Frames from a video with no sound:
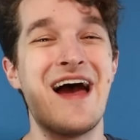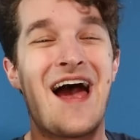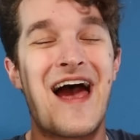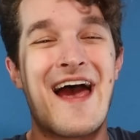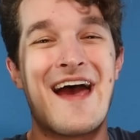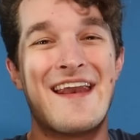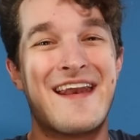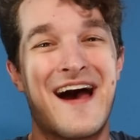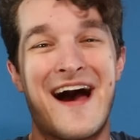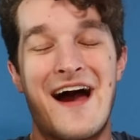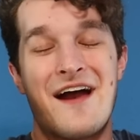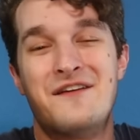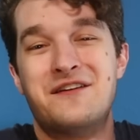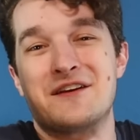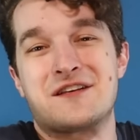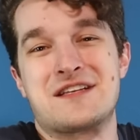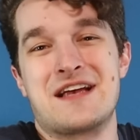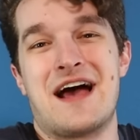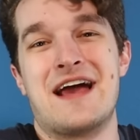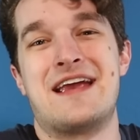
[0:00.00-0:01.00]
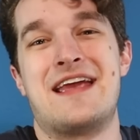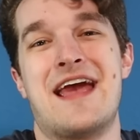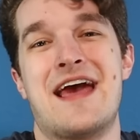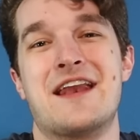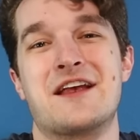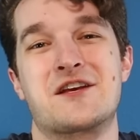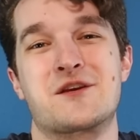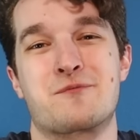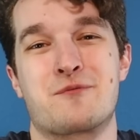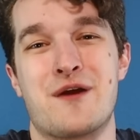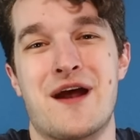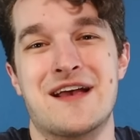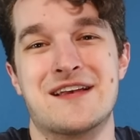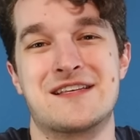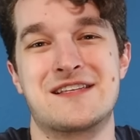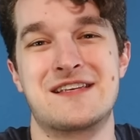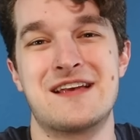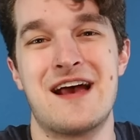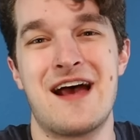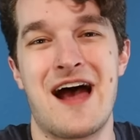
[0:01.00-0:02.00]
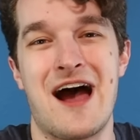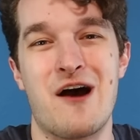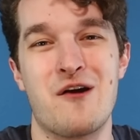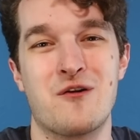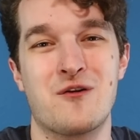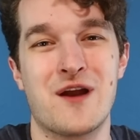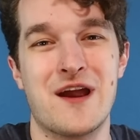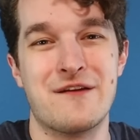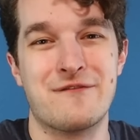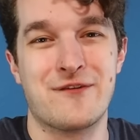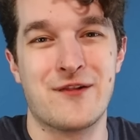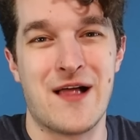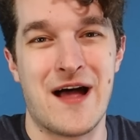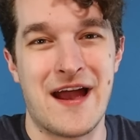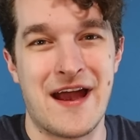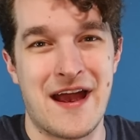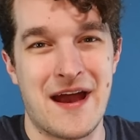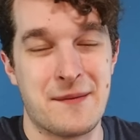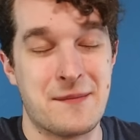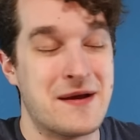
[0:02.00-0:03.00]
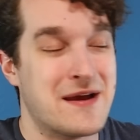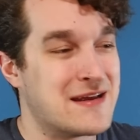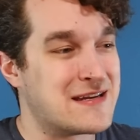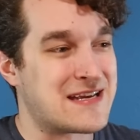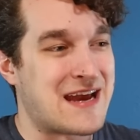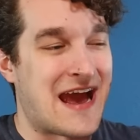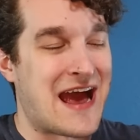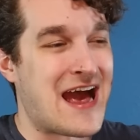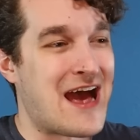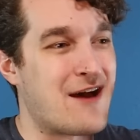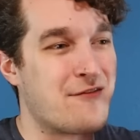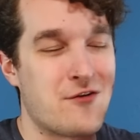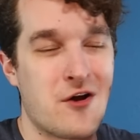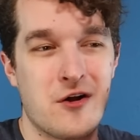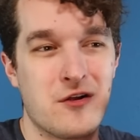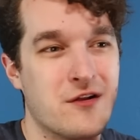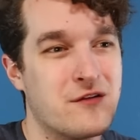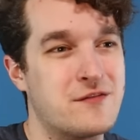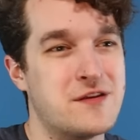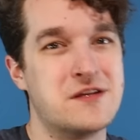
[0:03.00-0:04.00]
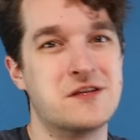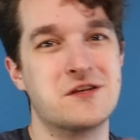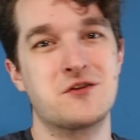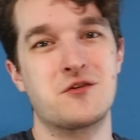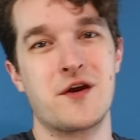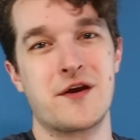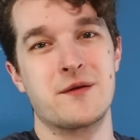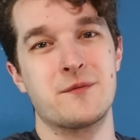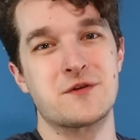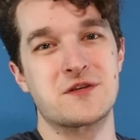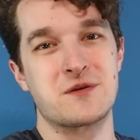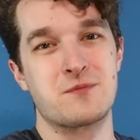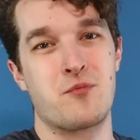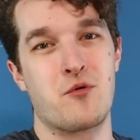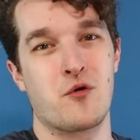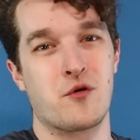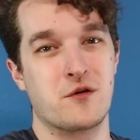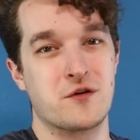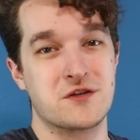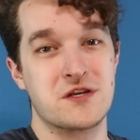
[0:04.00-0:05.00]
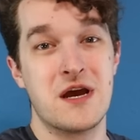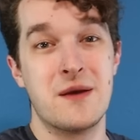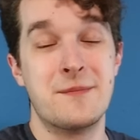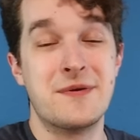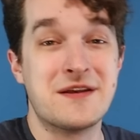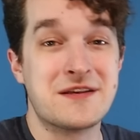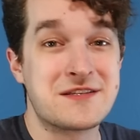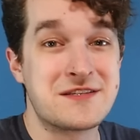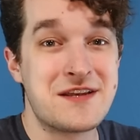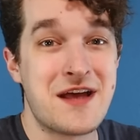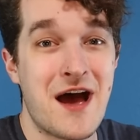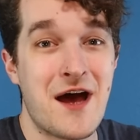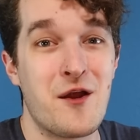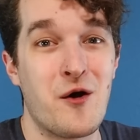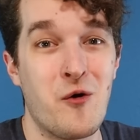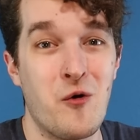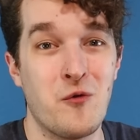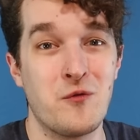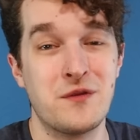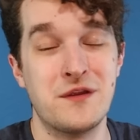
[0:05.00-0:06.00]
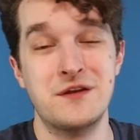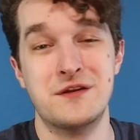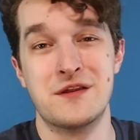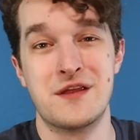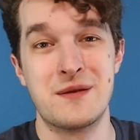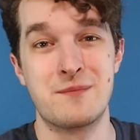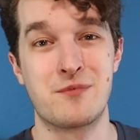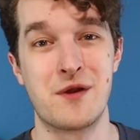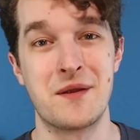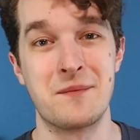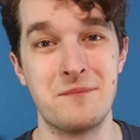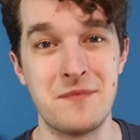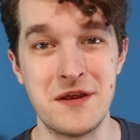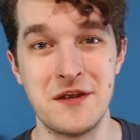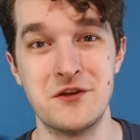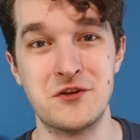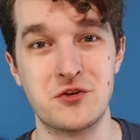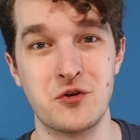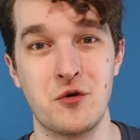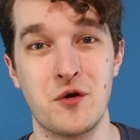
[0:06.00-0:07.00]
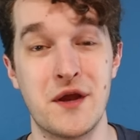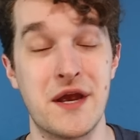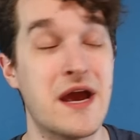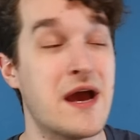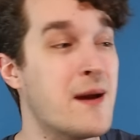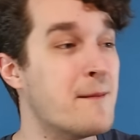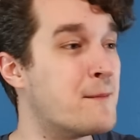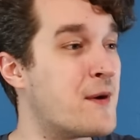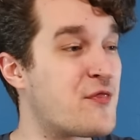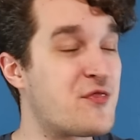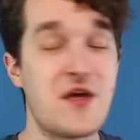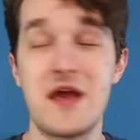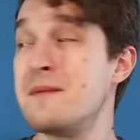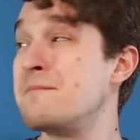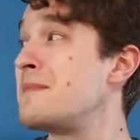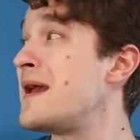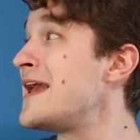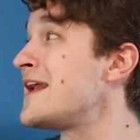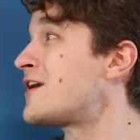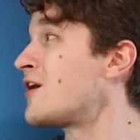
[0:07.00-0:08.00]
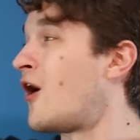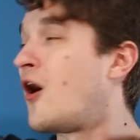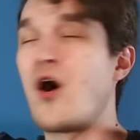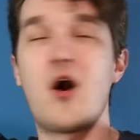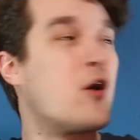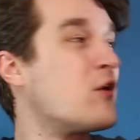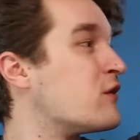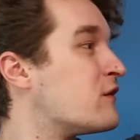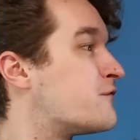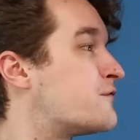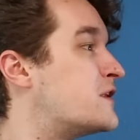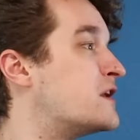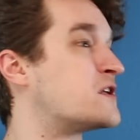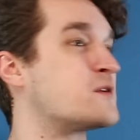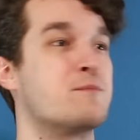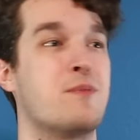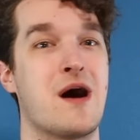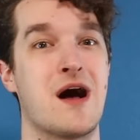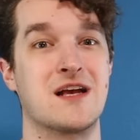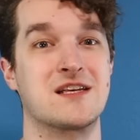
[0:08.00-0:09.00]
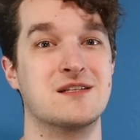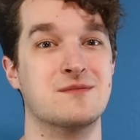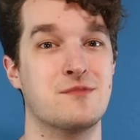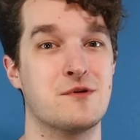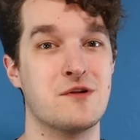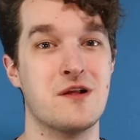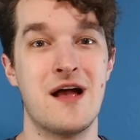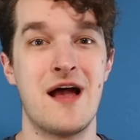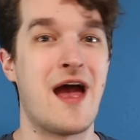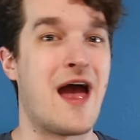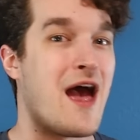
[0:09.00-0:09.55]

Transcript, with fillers: and I can't express how grateful I am to have all of these incredible supporters, because not only do they bring me joy, but they make all of this possible.